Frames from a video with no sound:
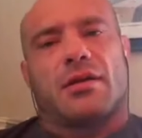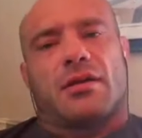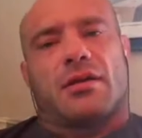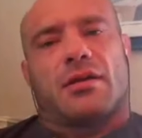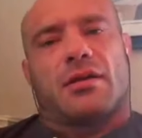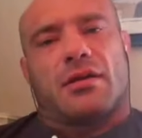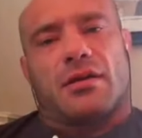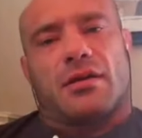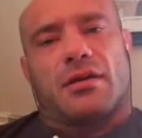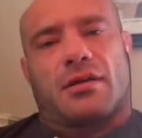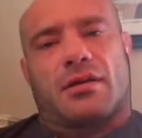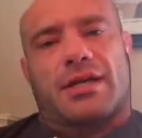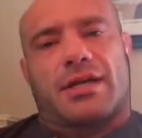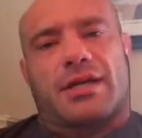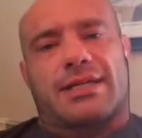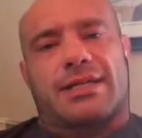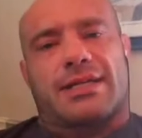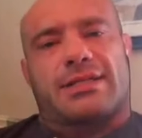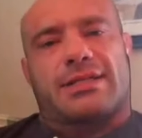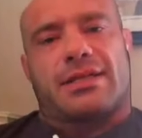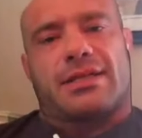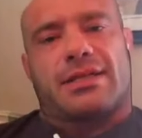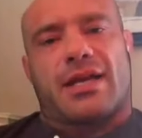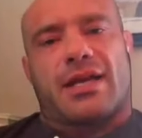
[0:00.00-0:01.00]
uh,
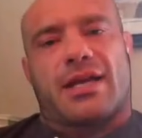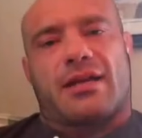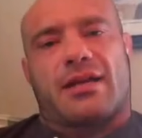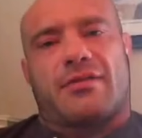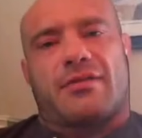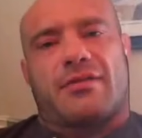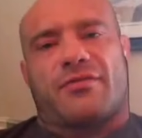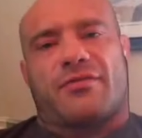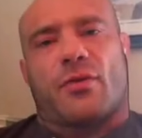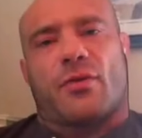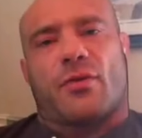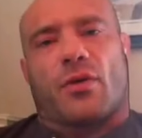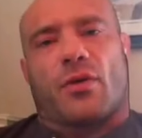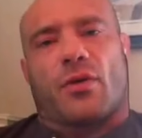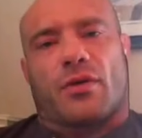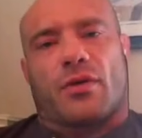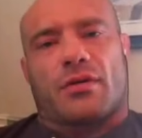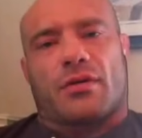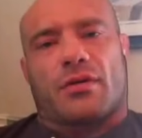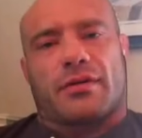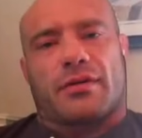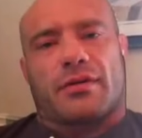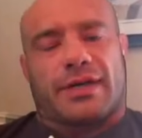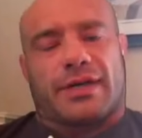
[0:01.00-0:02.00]

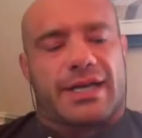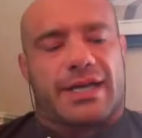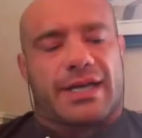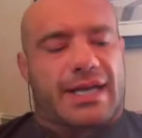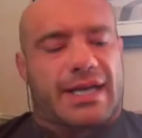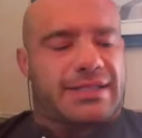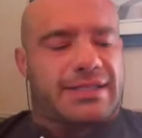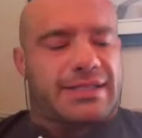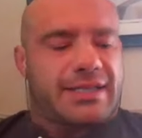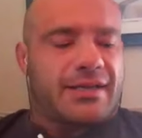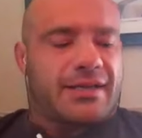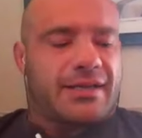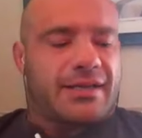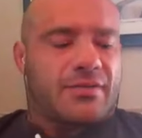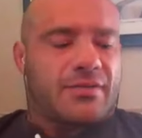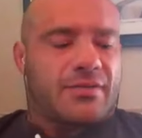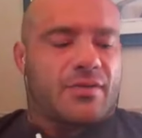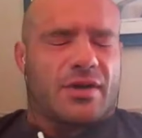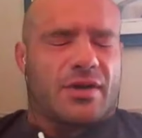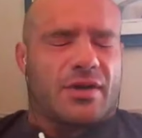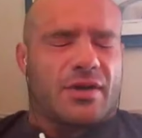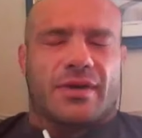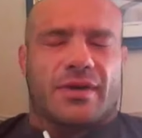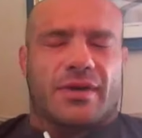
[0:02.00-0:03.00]
1984, and in
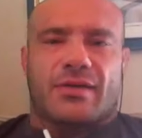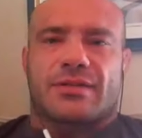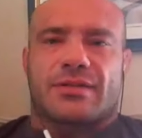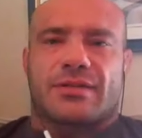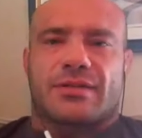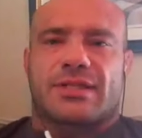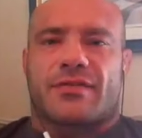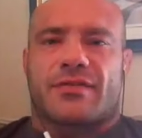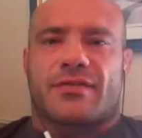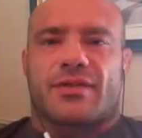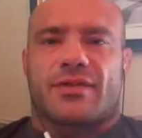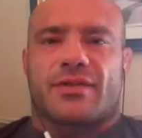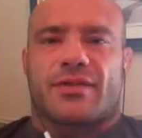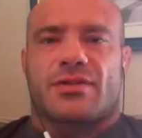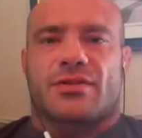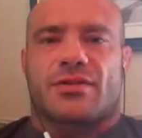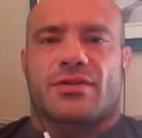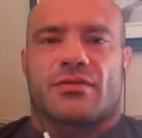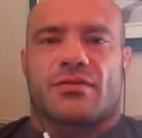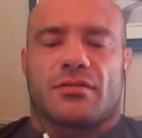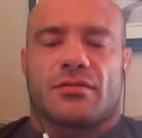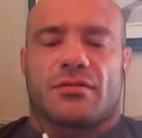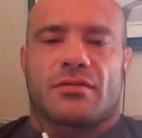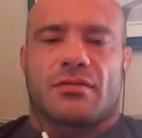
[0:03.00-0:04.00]
1991, when I was seven years
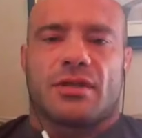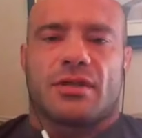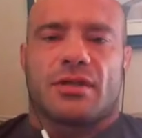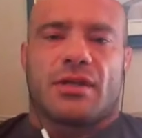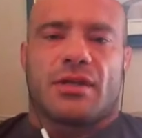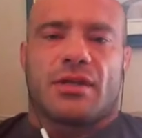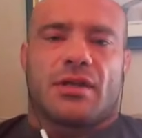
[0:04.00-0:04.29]
old,